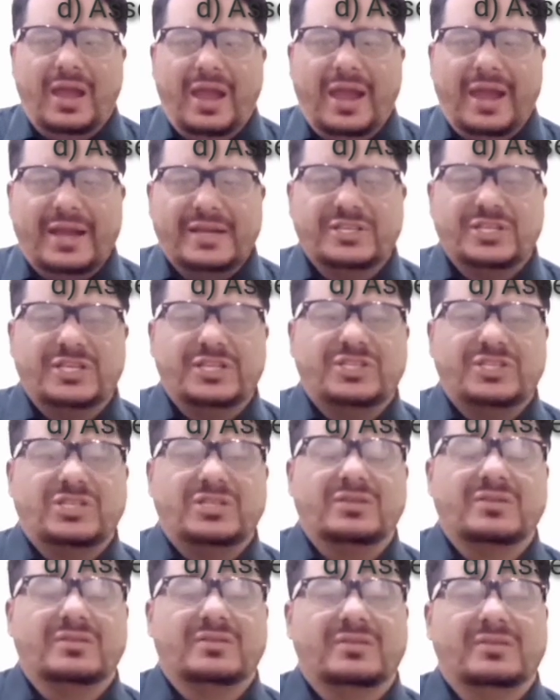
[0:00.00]
added,
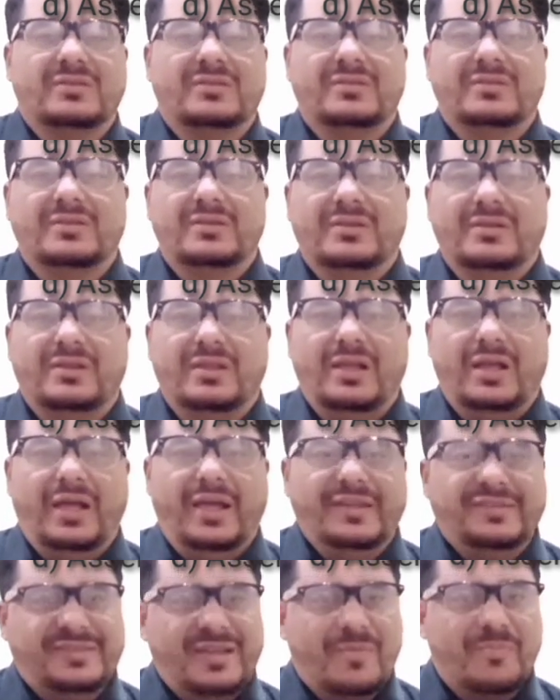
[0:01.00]

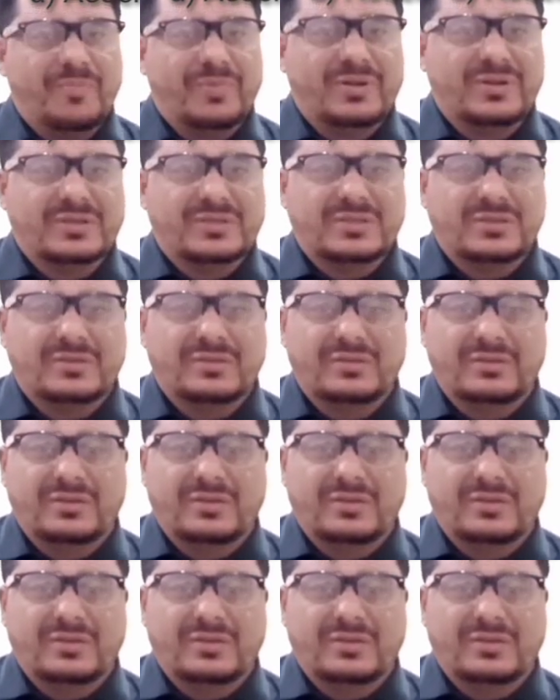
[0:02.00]
assembled.